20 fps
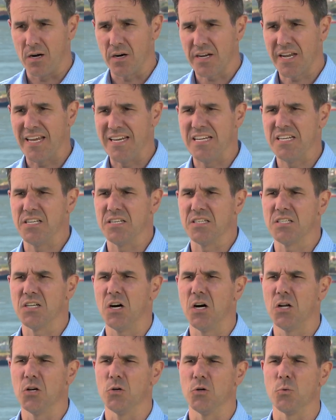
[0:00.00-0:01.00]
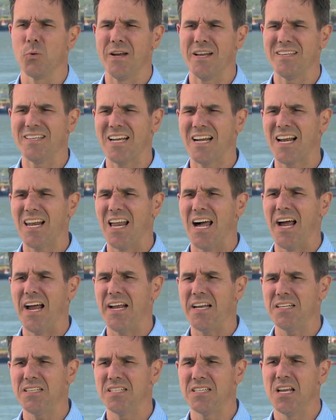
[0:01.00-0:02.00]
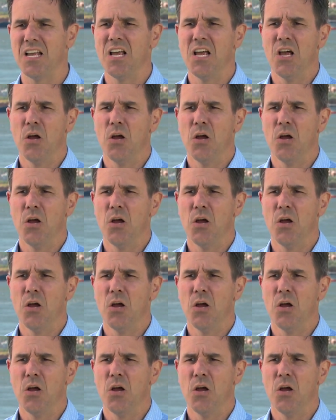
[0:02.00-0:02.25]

our Canadian dollar, when it declines